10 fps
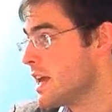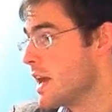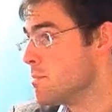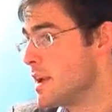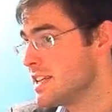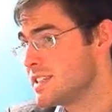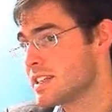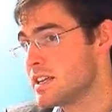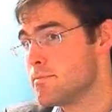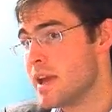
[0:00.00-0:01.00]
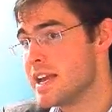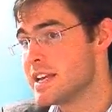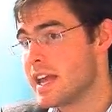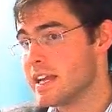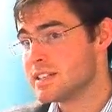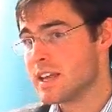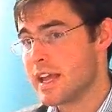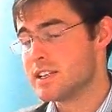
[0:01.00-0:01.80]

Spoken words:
and basically make a